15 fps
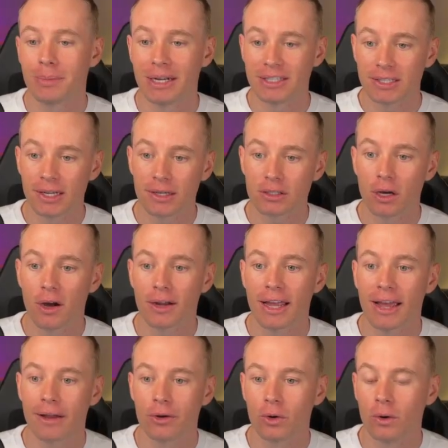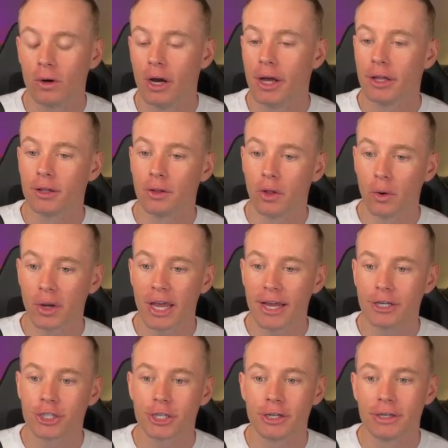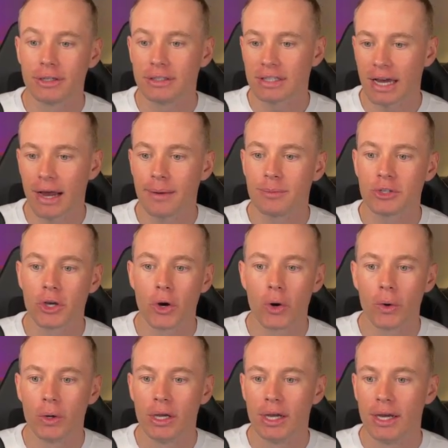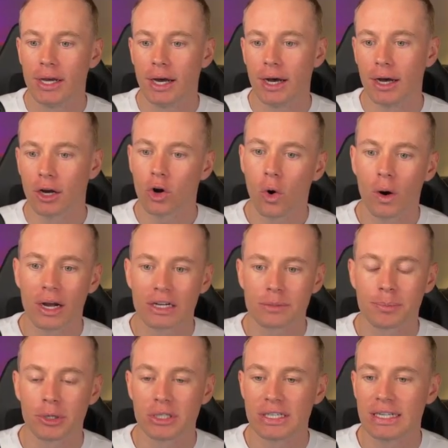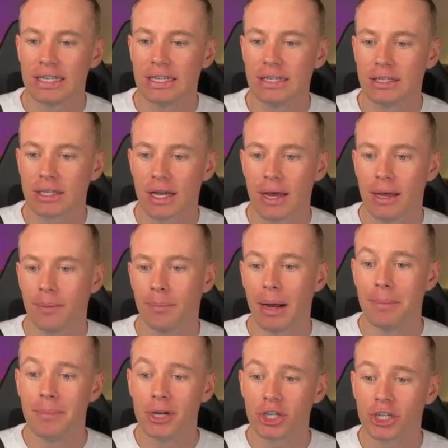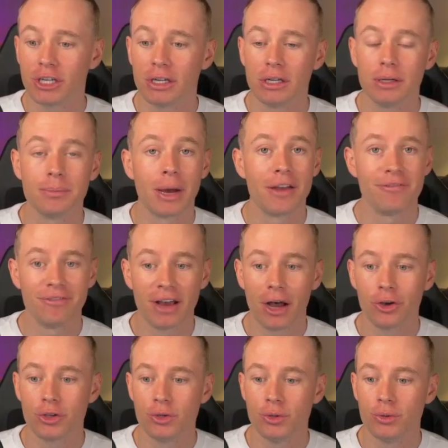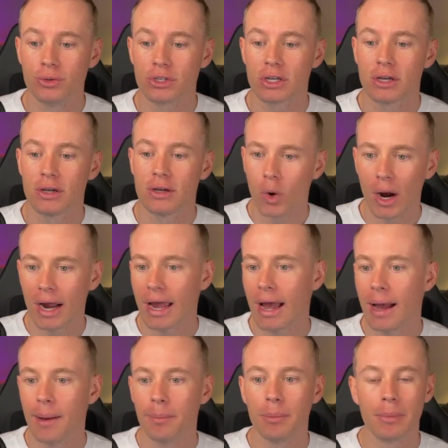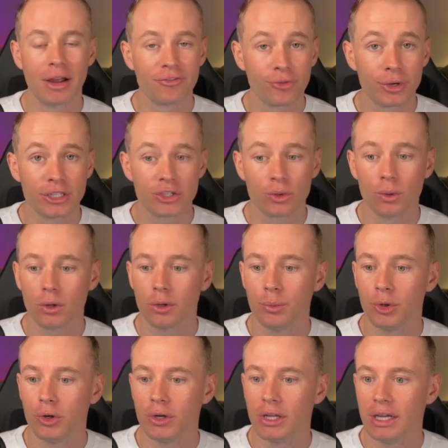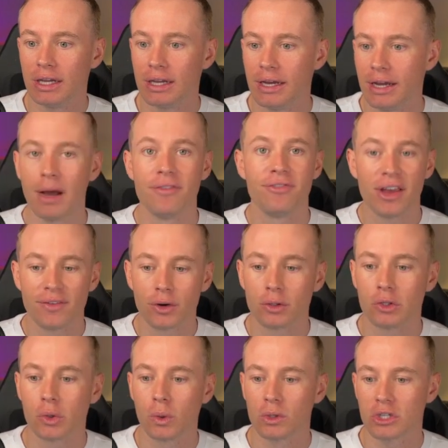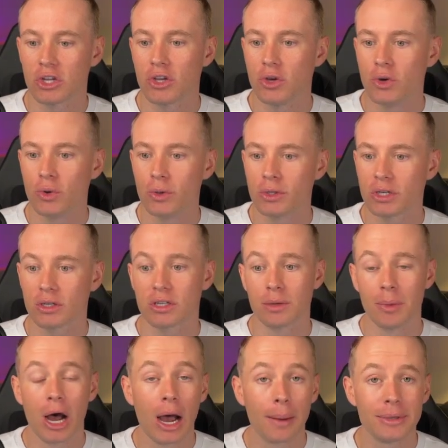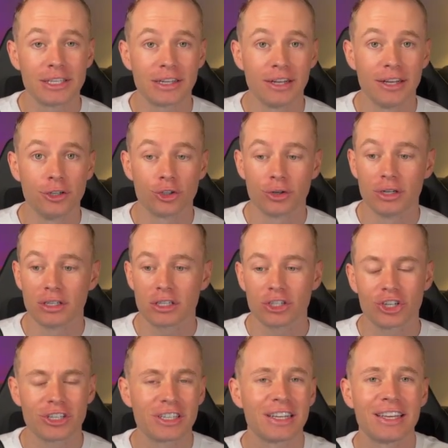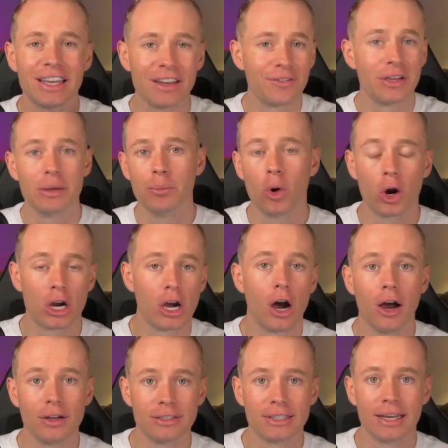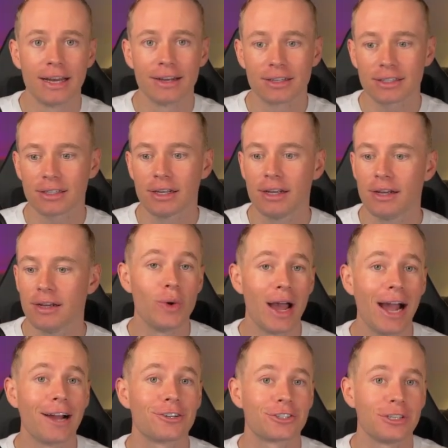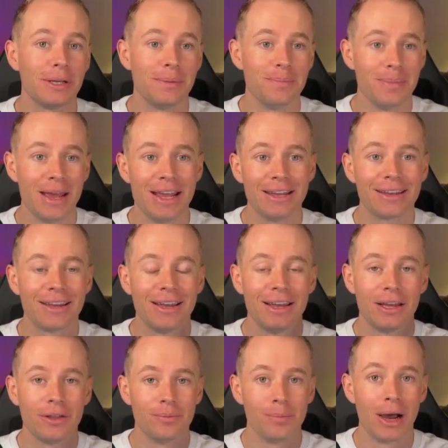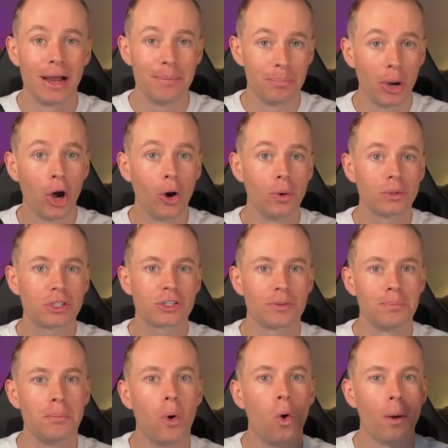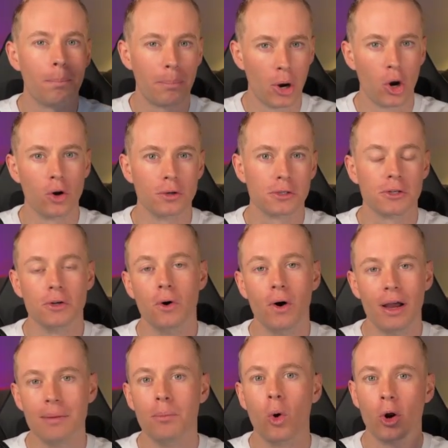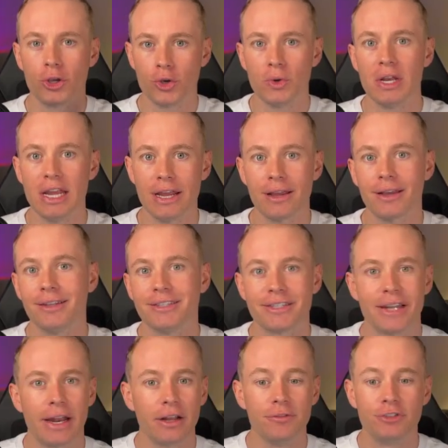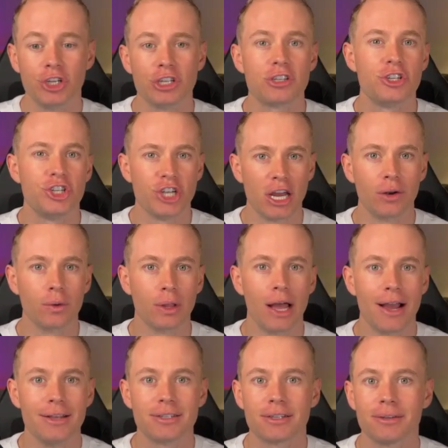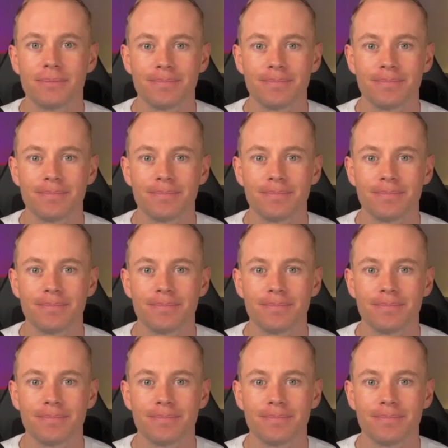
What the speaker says: my TikTok handle, the location, time zone, core expertise, my mission, my values, who I am, my free school community, my favorite tools to use, some hobbies and interests, just to give it more context to actually make my posts more personal and more unique instead of just generalized.